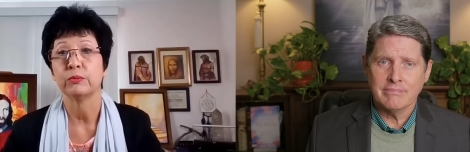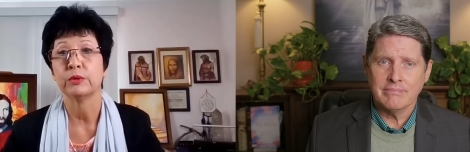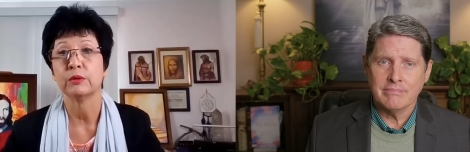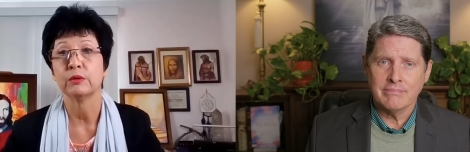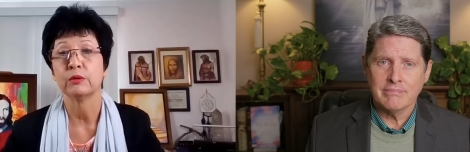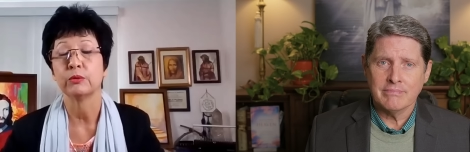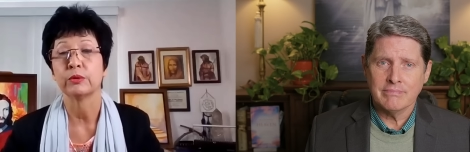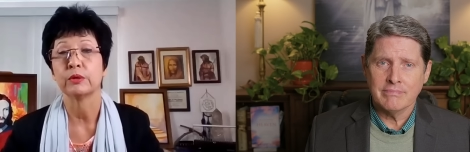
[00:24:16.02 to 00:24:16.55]
Speaker 1: with the
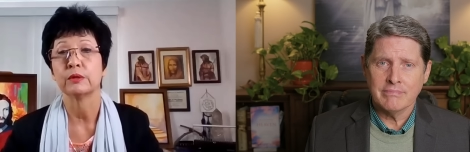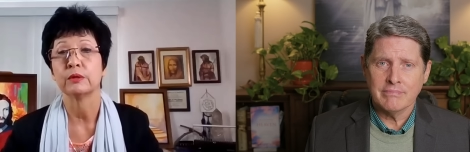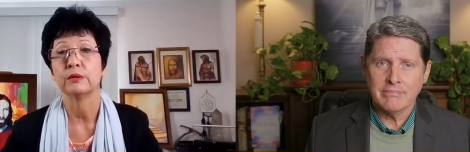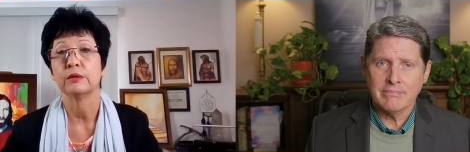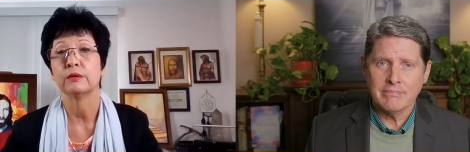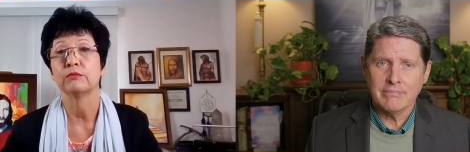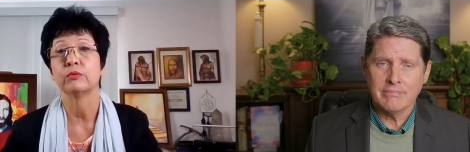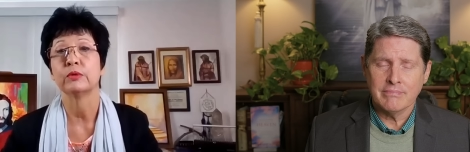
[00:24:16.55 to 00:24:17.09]
Lord,
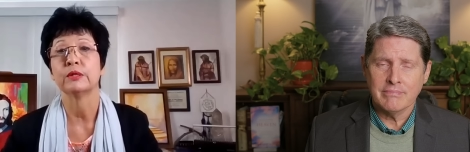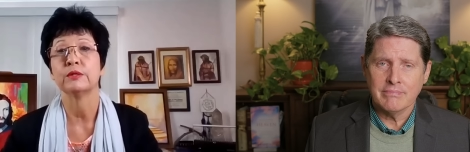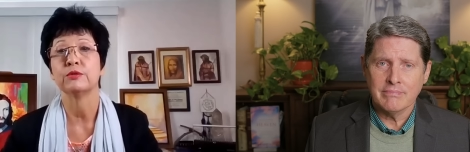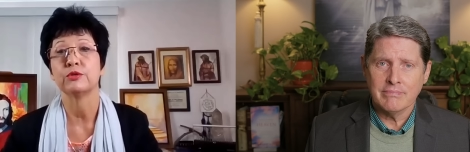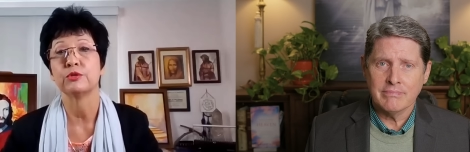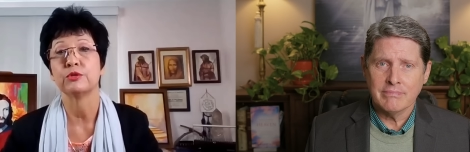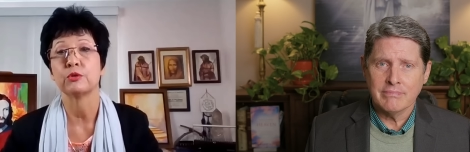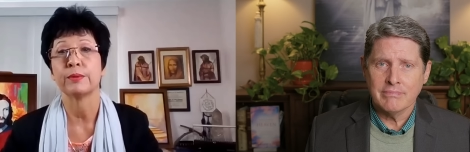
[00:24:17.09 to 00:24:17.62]
of what
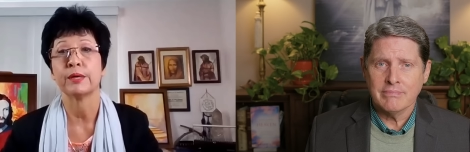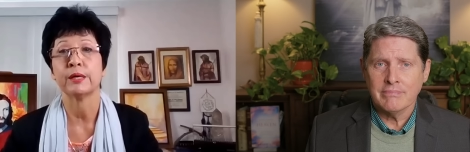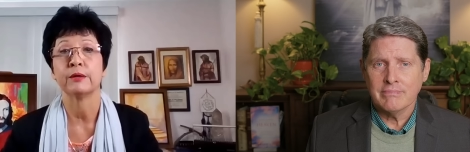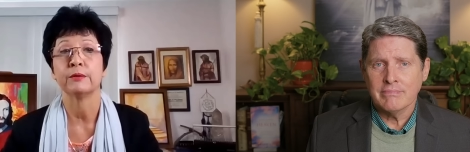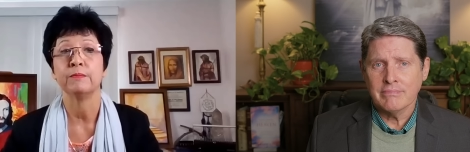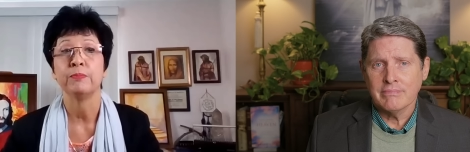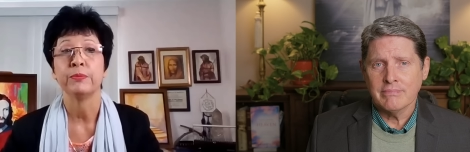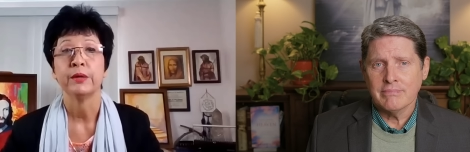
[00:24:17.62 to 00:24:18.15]
this is
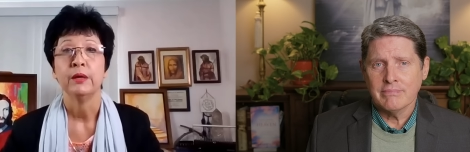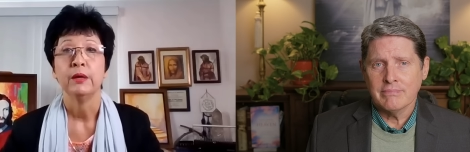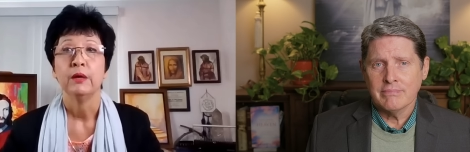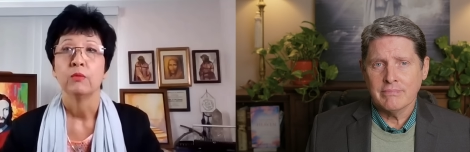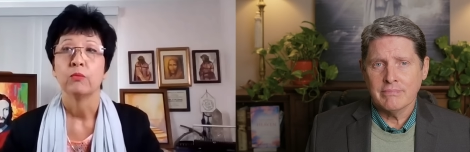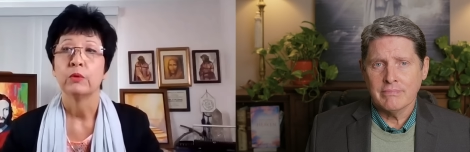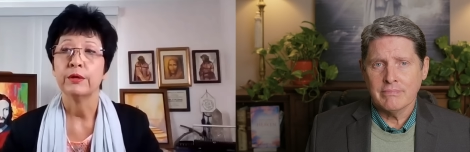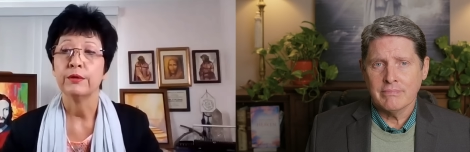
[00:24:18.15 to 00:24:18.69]
about.
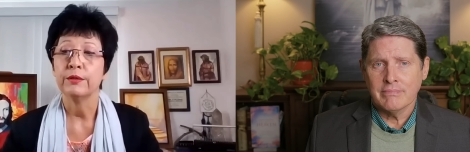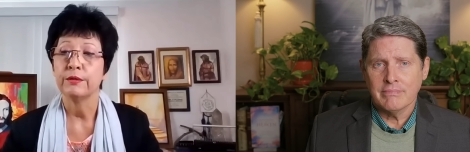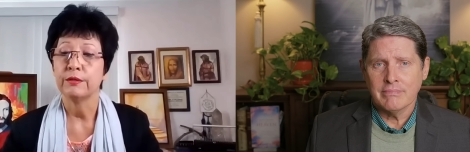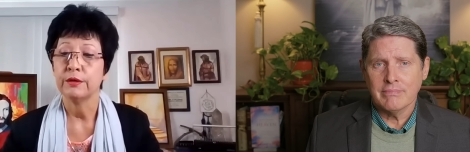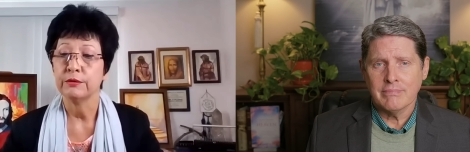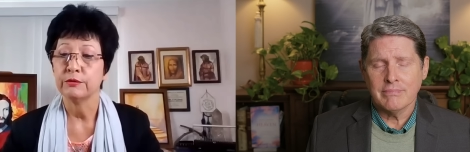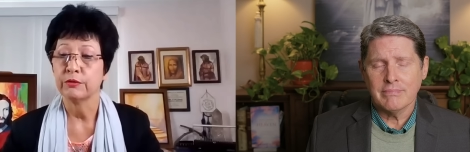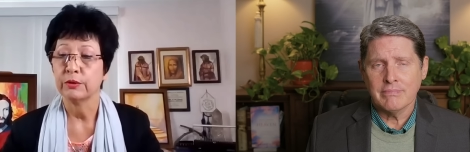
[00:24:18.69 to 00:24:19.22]
One of the
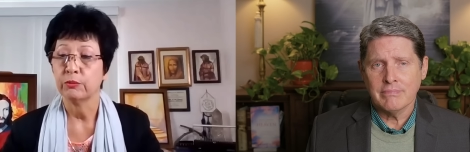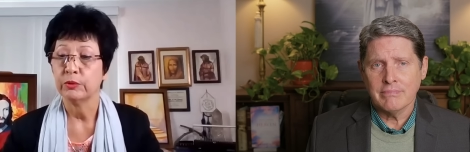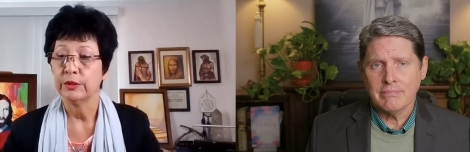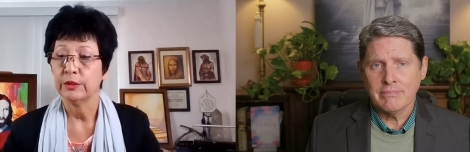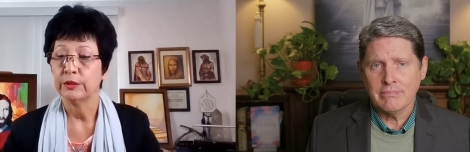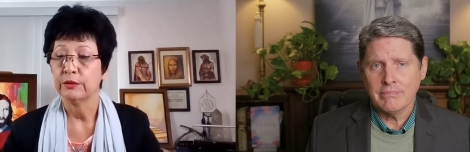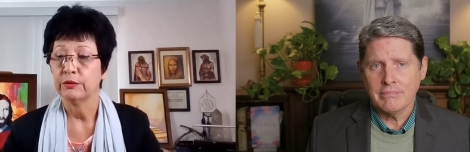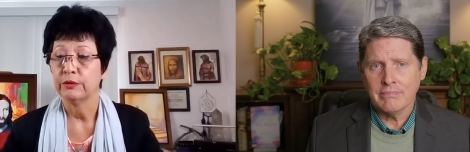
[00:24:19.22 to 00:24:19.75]
things I want
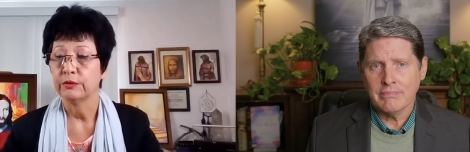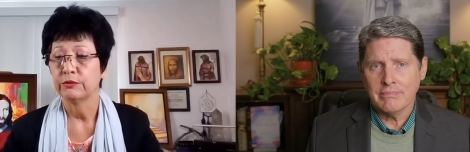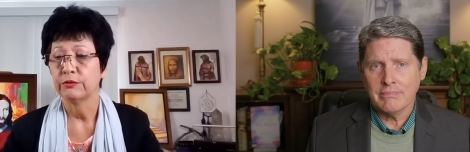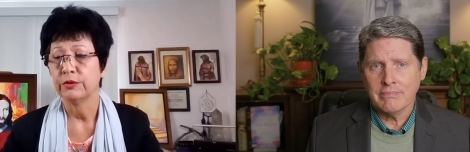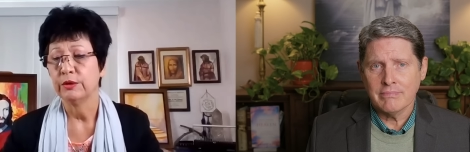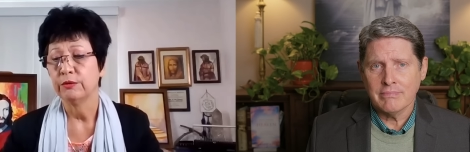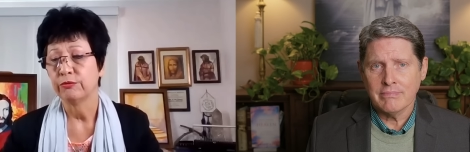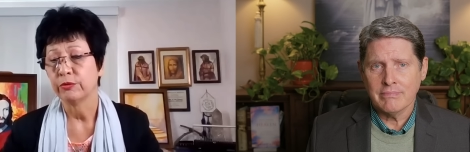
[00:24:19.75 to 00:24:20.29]
to
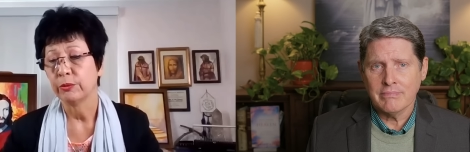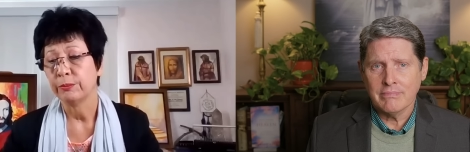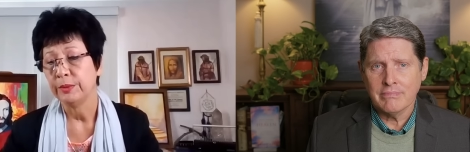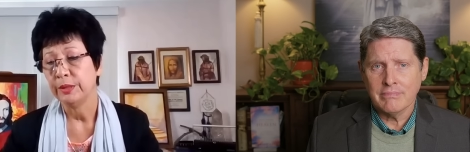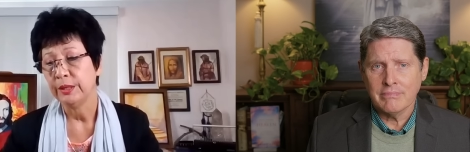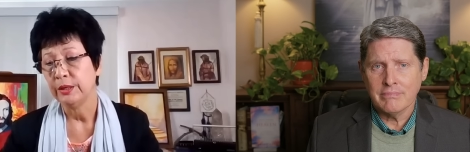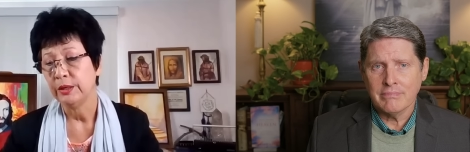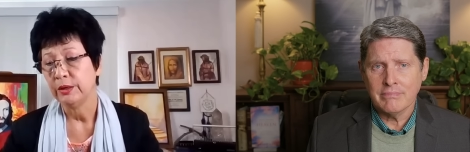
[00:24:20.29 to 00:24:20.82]
say for
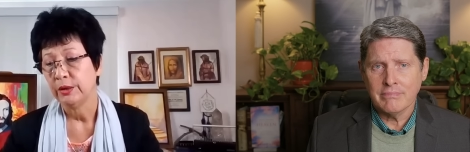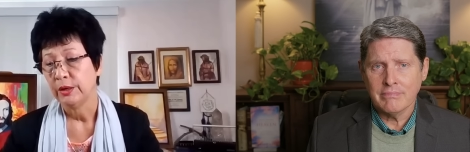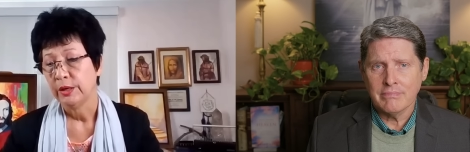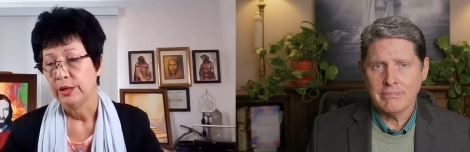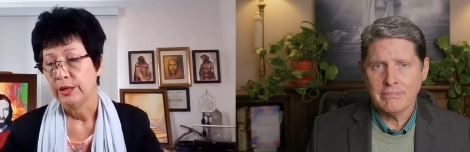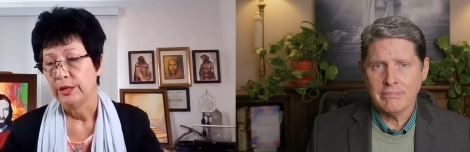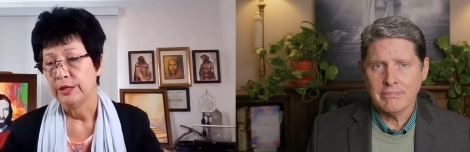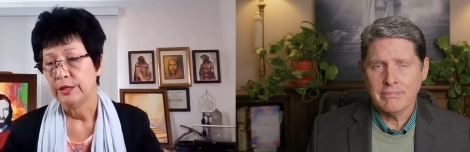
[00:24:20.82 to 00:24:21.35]
me
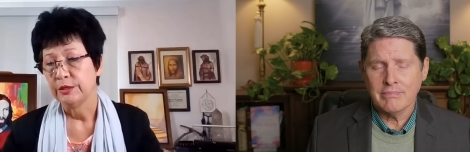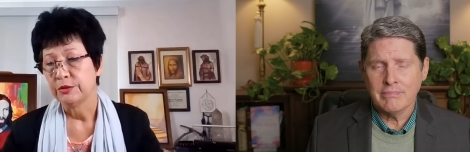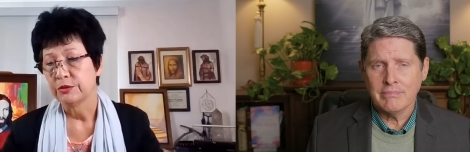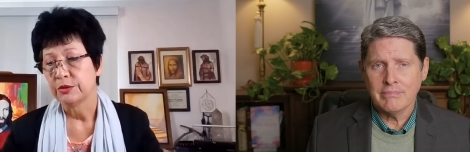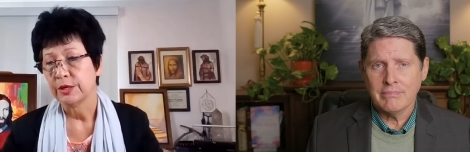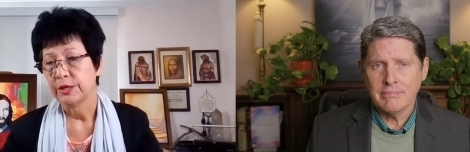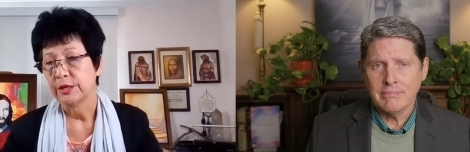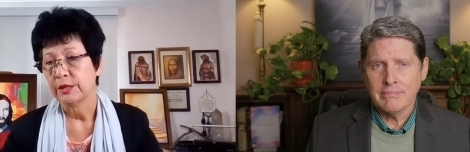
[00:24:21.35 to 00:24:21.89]
is
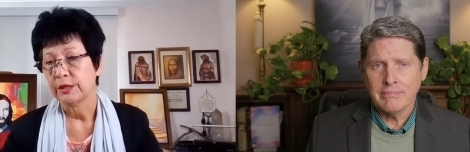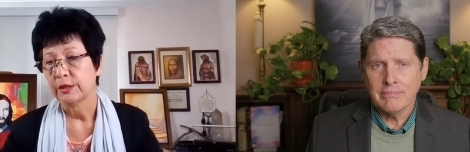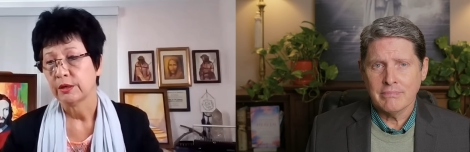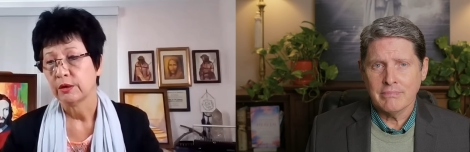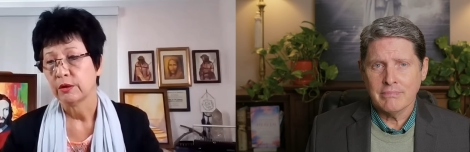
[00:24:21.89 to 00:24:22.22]
that